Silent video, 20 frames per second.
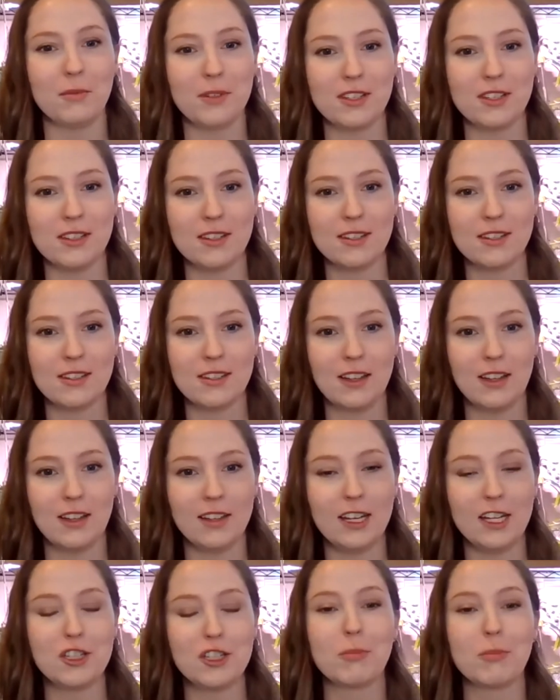which is a
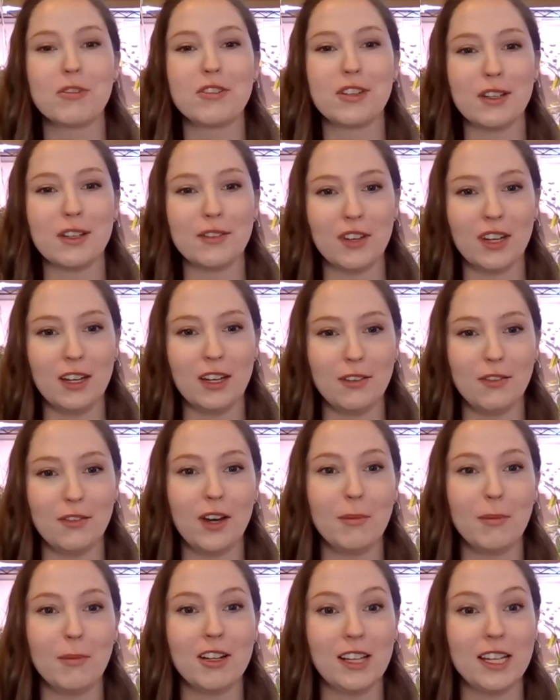nature preserve and
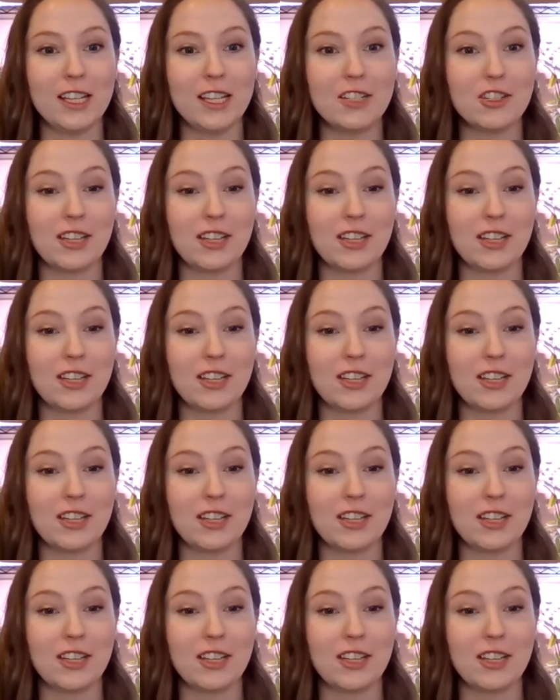environmental